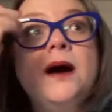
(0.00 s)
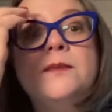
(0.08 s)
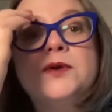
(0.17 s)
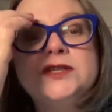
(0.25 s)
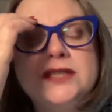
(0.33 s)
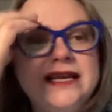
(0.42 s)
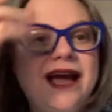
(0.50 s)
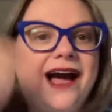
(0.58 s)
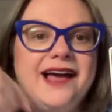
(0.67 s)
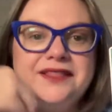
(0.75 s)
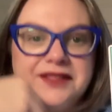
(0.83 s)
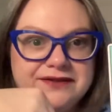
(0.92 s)
Personally,
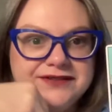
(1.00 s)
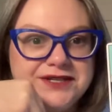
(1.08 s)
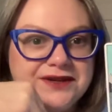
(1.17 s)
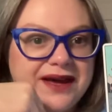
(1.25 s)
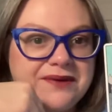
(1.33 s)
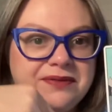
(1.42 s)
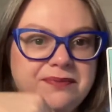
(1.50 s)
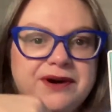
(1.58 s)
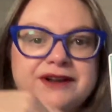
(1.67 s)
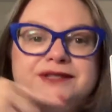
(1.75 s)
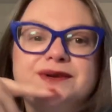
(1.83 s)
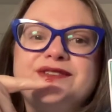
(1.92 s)
I love to do that with
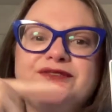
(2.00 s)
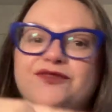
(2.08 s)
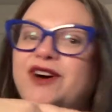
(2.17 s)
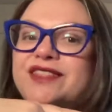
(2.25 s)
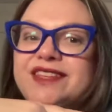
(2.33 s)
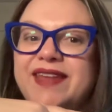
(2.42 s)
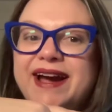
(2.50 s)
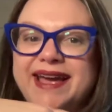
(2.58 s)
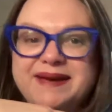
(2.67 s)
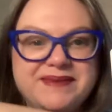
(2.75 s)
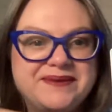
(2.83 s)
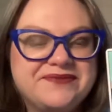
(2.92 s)
books, so it's fun that that
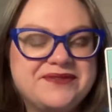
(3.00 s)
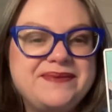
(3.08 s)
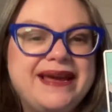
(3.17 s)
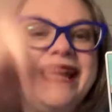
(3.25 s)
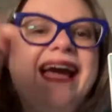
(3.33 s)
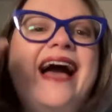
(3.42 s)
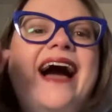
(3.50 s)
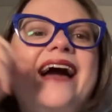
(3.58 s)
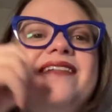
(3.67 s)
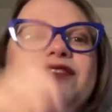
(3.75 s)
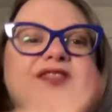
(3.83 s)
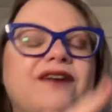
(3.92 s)
came up for me.
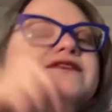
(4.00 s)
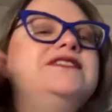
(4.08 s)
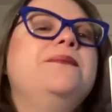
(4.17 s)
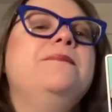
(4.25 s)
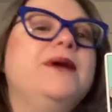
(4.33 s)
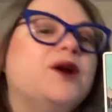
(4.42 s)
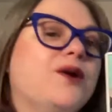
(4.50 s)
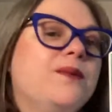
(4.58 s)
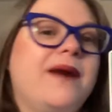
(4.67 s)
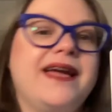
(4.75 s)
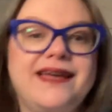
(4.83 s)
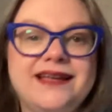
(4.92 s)
I love to mirror
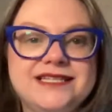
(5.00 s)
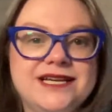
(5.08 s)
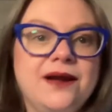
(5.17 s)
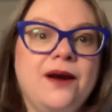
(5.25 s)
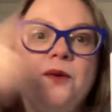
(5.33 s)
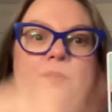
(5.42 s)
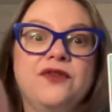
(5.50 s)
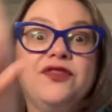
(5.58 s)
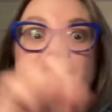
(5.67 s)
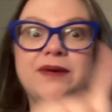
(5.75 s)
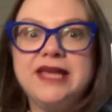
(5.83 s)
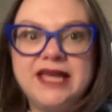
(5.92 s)
my ending with
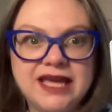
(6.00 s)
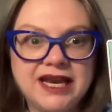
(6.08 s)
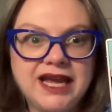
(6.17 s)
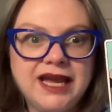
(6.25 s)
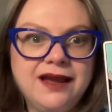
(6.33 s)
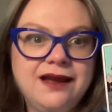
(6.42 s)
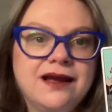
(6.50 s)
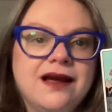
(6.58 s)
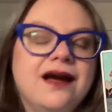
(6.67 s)
the beginning.